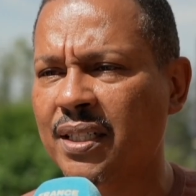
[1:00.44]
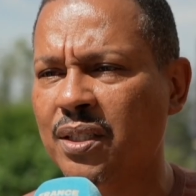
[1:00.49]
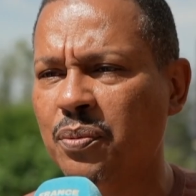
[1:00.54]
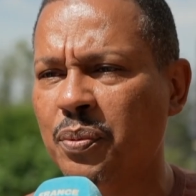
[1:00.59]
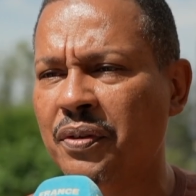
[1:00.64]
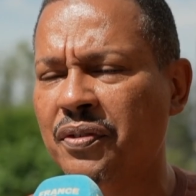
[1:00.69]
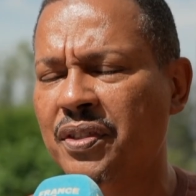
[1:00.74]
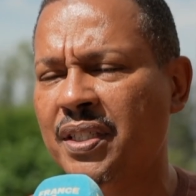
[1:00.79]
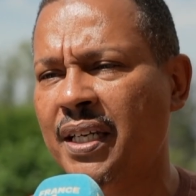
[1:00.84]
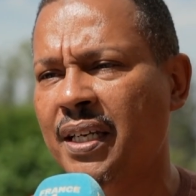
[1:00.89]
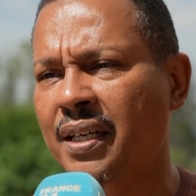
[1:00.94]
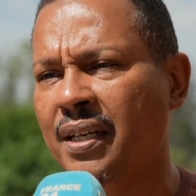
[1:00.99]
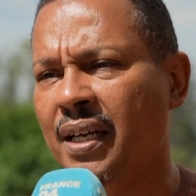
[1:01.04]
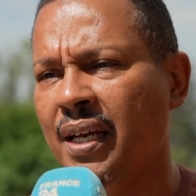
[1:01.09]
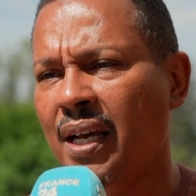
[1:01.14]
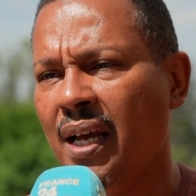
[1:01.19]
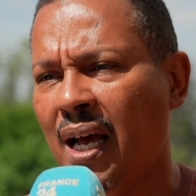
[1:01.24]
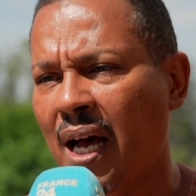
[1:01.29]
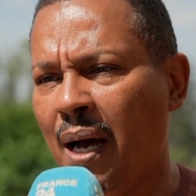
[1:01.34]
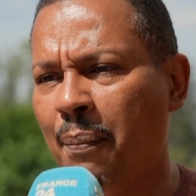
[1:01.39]
We've seen
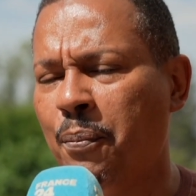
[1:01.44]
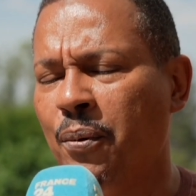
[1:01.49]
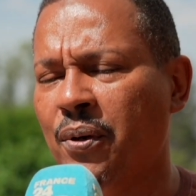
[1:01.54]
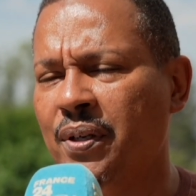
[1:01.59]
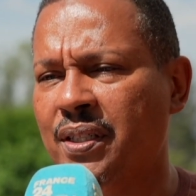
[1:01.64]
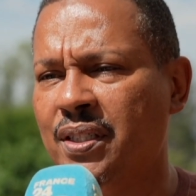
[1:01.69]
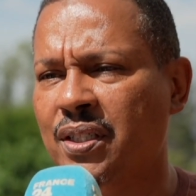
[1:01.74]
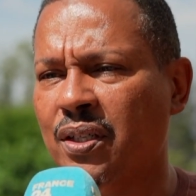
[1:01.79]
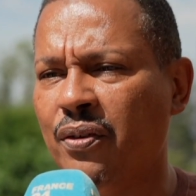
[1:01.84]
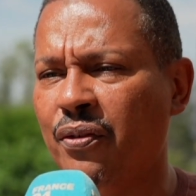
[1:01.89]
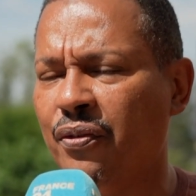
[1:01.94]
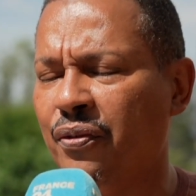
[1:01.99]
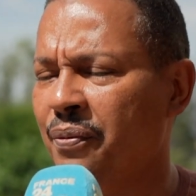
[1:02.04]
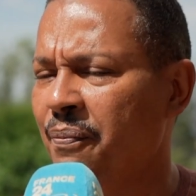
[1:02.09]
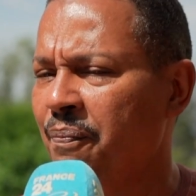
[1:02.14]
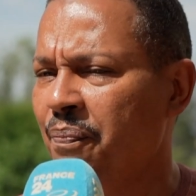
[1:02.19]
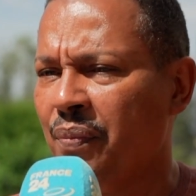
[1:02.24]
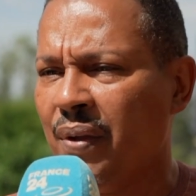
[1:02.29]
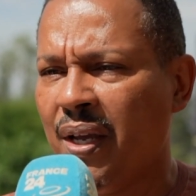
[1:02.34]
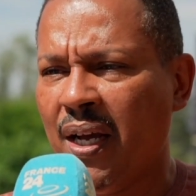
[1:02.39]
upwards of
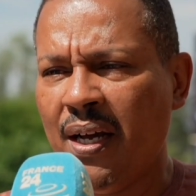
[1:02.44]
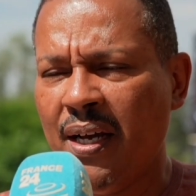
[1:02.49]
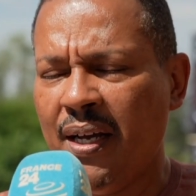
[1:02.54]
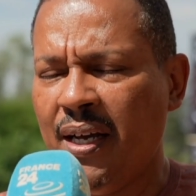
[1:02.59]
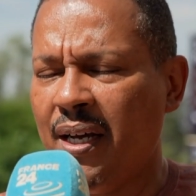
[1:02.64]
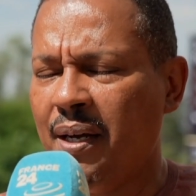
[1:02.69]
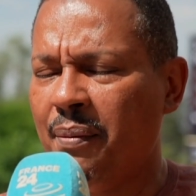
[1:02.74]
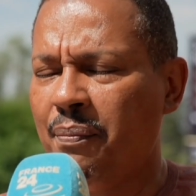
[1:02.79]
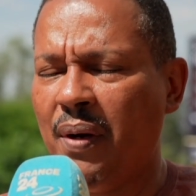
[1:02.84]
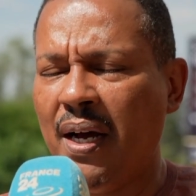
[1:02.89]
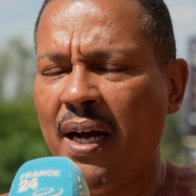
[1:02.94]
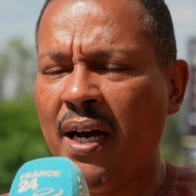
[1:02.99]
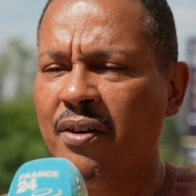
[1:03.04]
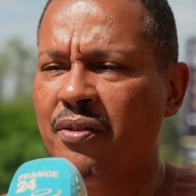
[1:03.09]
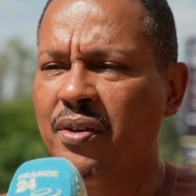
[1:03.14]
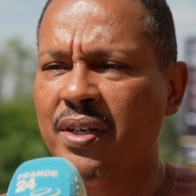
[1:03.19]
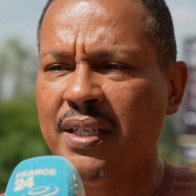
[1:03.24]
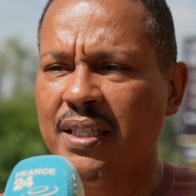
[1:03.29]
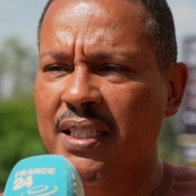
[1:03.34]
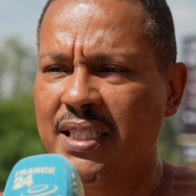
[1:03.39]
um, one
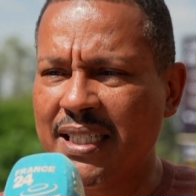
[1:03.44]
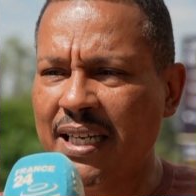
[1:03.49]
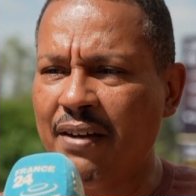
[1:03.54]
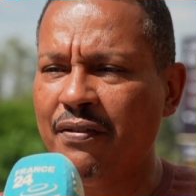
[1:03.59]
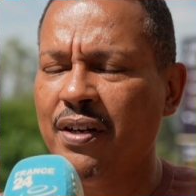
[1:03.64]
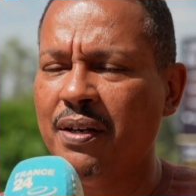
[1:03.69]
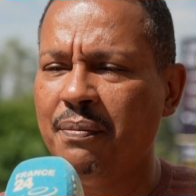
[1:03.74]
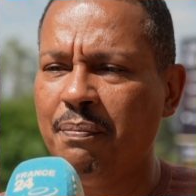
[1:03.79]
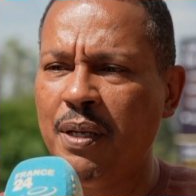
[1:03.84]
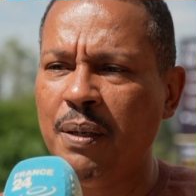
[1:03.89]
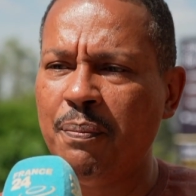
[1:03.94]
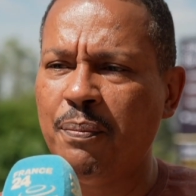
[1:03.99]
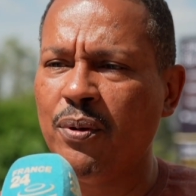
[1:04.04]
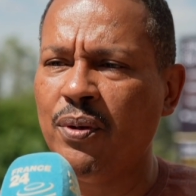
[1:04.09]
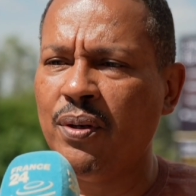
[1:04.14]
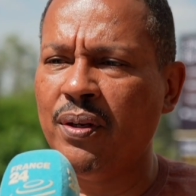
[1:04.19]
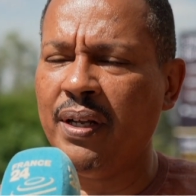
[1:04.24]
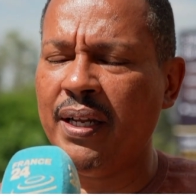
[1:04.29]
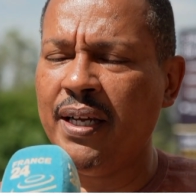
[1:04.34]
hundred seven people